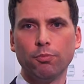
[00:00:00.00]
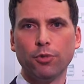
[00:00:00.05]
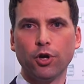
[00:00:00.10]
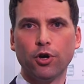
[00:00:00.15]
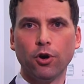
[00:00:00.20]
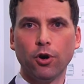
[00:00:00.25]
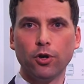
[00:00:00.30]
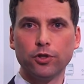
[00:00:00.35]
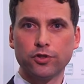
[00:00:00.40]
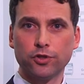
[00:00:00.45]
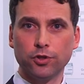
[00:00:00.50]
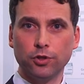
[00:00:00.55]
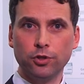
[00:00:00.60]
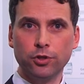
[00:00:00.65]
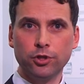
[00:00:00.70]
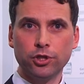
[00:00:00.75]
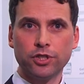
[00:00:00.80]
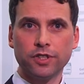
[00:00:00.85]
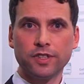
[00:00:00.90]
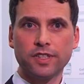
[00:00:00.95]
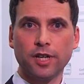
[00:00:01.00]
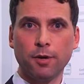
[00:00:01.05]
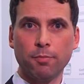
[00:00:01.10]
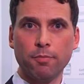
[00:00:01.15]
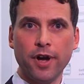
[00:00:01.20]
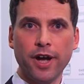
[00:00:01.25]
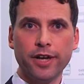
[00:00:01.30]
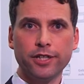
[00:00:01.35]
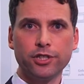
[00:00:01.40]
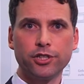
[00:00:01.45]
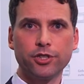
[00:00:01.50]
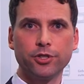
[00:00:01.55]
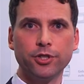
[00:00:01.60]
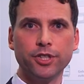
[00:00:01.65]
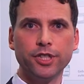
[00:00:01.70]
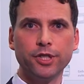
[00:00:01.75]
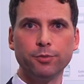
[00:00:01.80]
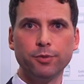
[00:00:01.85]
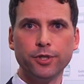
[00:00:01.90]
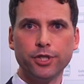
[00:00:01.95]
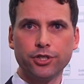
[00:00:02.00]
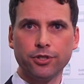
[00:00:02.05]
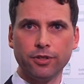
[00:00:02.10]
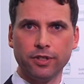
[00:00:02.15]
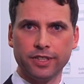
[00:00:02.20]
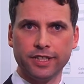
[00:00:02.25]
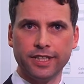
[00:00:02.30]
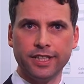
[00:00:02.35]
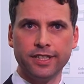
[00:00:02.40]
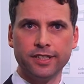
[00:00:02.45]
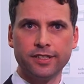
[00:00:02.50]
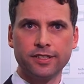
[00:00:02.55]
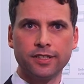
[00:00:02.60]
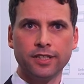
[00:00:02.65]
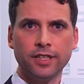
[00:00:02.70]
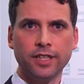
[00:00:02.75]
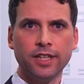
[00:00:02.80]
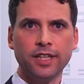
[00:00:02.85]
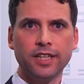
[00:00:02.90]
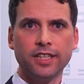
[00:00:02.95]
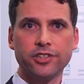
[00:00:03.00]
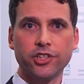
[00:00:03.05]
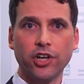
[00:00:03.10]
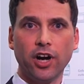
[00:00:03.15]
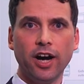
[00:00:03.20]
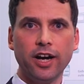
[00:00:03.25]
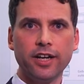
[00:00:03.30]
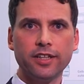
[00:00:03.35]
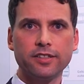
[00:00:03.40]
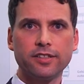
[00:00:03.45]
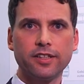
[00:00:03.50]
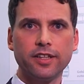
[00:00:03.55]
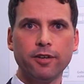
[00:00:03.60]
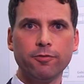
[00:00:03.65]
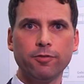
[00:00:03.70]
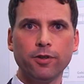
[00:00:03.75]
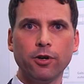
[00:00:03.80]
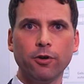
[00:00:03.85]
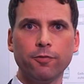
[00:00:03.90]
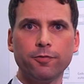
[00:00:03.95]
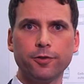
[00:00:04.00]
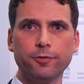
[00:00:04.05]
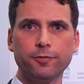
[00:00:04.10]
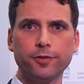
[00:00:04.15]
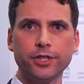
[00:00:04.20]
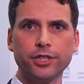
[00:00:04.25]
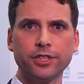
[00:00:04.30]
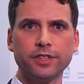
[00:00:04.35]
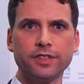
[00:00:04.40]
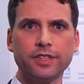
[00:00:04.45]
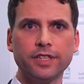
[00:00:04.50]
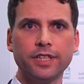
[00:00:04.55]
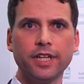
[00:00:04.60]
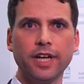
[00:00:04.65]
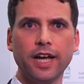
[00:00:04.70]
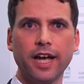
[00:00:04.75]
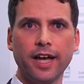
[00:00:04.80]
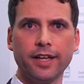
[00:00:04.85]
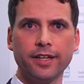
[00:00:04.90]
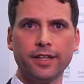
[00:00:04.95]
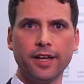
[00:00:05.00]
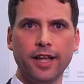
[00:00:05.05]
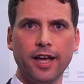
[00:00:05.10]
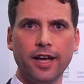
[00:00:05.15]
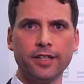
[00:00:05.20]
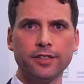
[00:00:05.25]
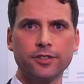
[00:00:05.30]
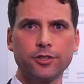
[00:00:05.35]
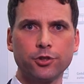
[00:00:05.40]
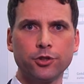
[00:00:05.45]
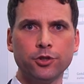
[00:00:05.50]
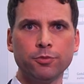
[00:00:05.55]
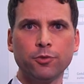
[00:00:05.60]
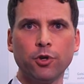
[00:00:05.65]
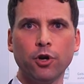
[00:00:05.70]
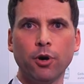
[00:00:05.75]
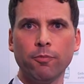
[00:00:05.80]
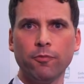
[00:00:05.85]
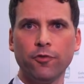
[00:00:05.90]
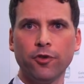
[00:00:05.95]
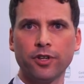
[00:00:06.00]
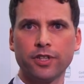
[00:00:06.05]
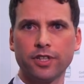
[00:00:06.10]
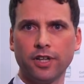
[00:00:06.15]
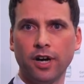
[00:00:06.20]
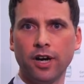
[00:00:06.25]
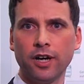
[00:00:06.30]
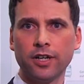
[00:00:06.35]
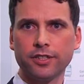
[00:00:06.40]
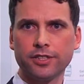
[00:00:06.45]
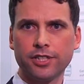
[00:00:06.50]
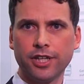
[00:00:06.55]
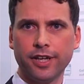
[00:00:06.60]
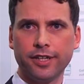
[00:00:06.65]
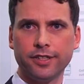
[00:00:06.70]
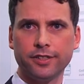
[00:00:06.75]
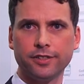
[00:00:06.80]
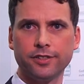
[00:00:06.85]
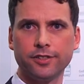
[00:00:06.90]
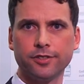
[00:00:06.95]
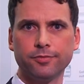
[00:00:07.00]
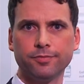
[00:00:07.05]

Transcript: Because solutions are matched to individual needs, the highest level of efficiency and enhanced room comfort are attained.